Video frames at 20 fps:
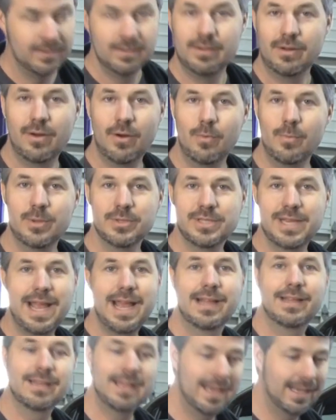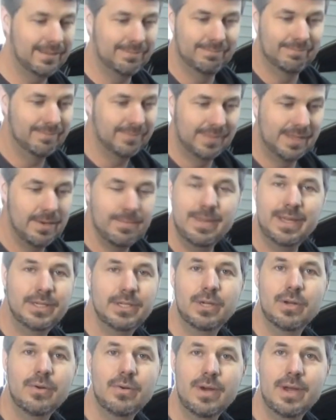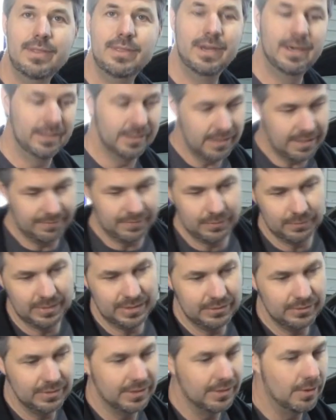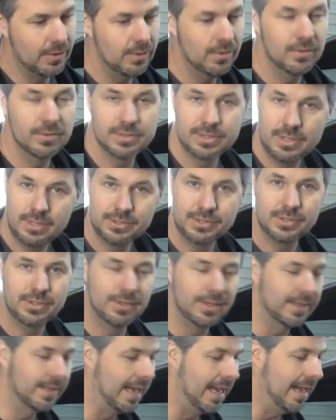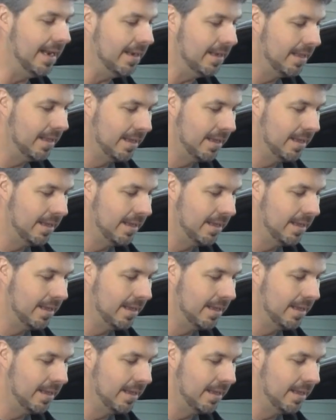almost act like they're meant to go on there. You'll have to re-drill the holes, and I'll show you that.